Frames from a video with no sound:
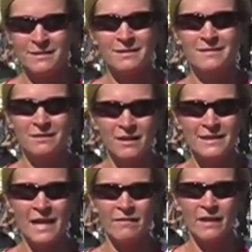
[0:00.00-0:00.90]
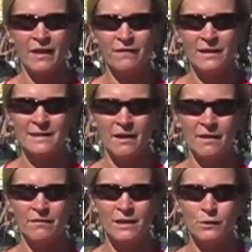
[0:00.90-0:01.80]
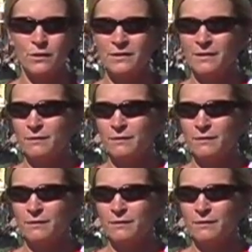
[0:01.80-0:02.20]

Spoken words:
It was great to have a lot of friends out on the race course.